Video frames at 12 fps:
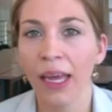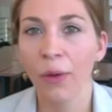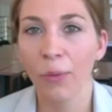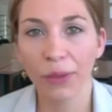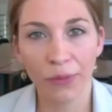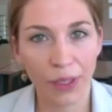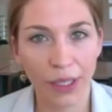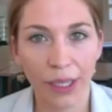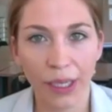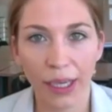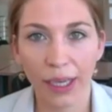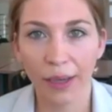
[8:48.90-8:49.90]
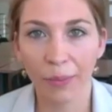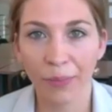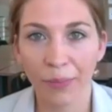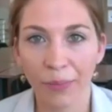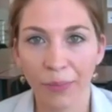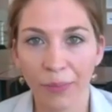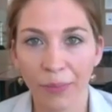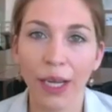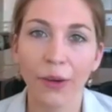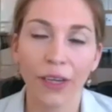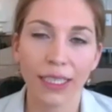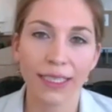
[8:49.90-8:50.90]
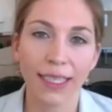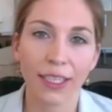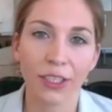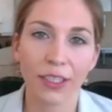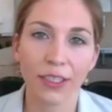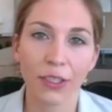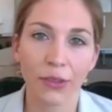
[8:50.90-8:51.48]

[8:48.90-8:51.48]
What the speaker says: with the umbrella organizations